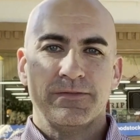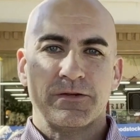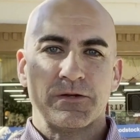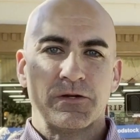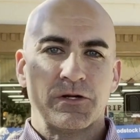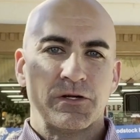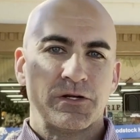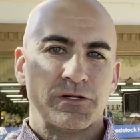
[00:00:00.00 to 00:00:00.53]

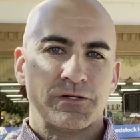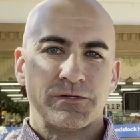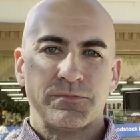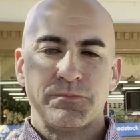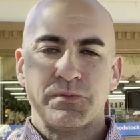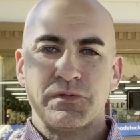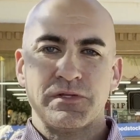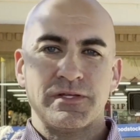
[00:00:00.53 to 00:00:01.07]
There are
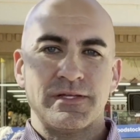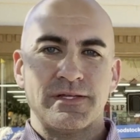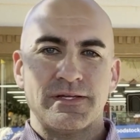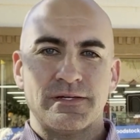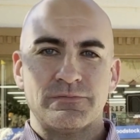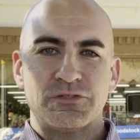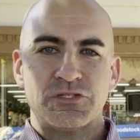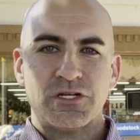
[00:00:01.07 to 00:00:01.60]

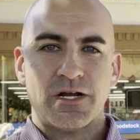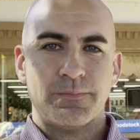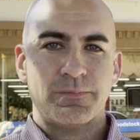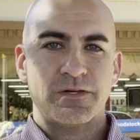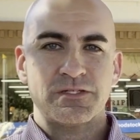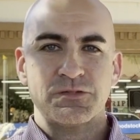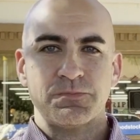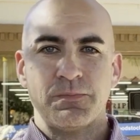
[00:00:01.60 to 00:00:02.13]
plenty of
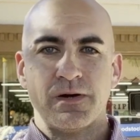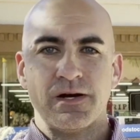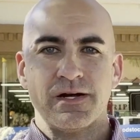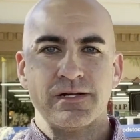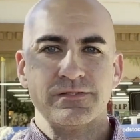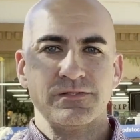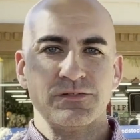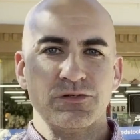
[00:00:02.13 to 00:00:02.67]
shopping
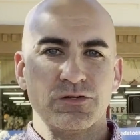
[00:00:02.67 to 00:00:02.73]
spots.